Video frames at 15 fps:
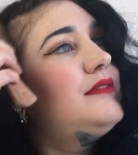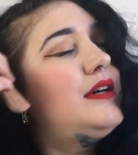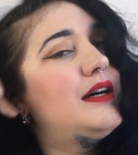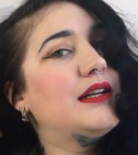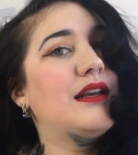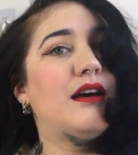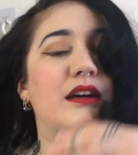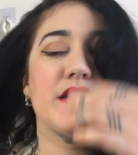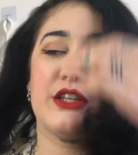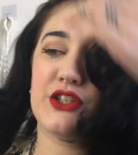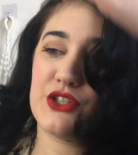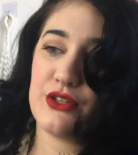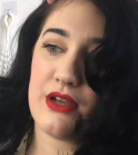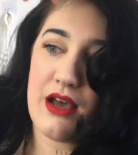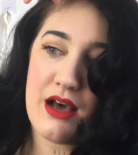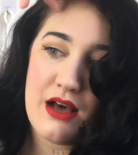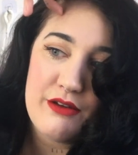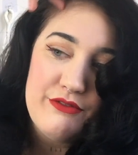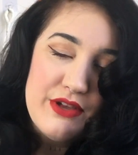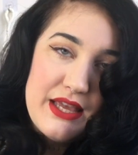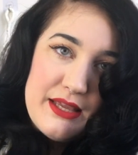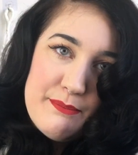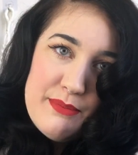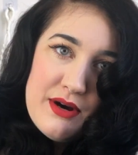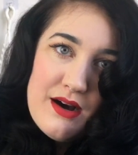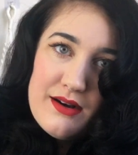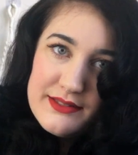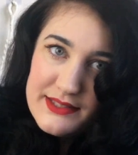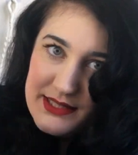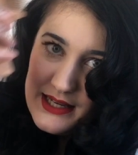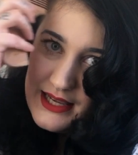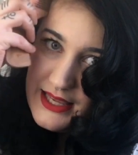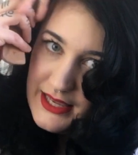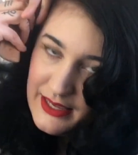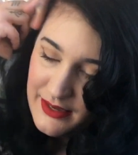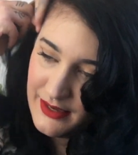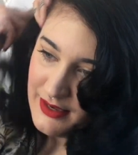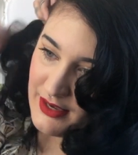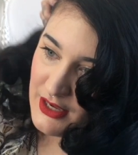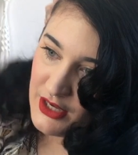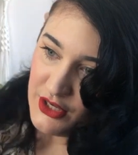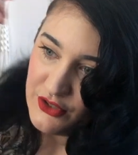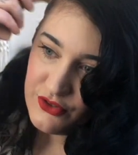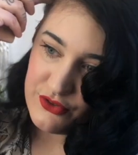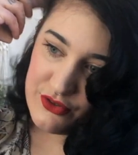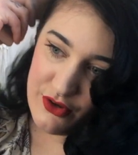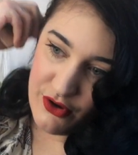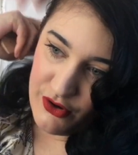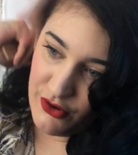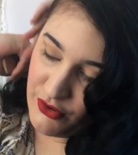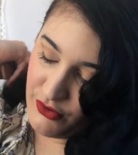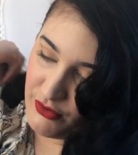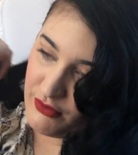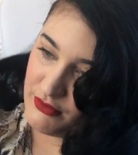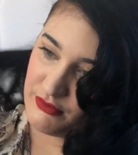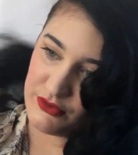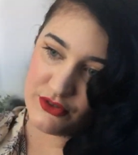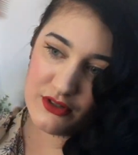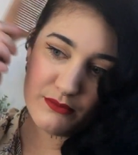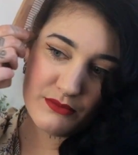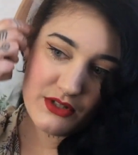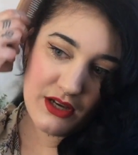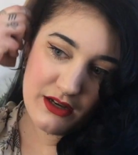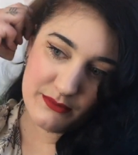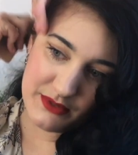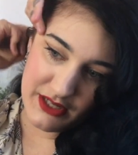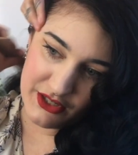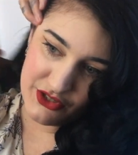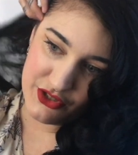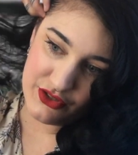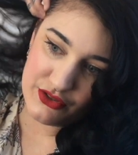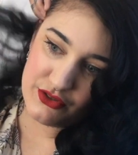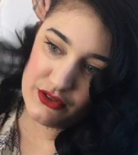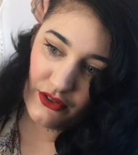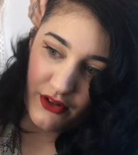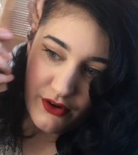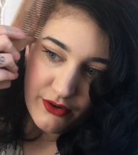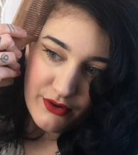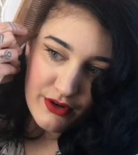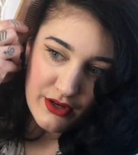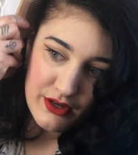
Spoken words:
I like to have a part here, so sometimes I just, you know,